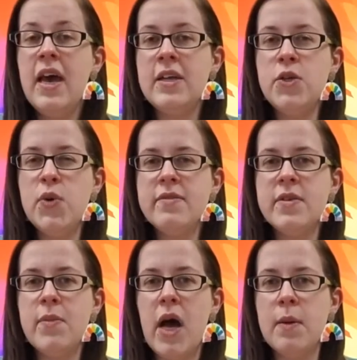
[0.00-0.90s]
and you have
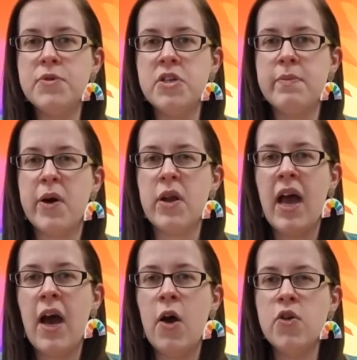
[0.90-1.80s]
some options about
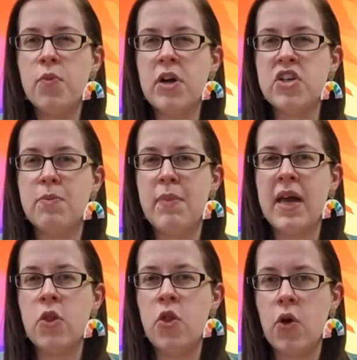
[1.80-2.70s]
how your project
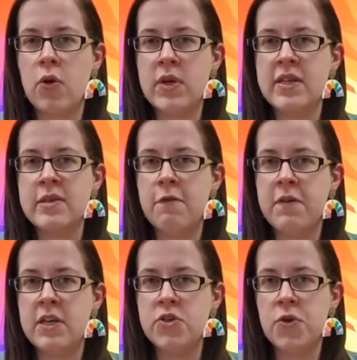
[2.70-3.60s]
might look when it's all
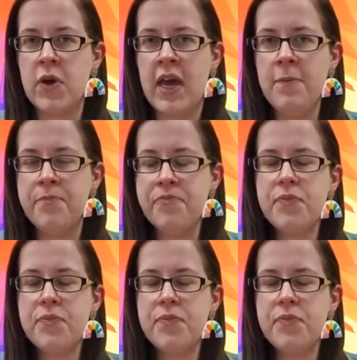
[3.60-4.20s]
finished, okay?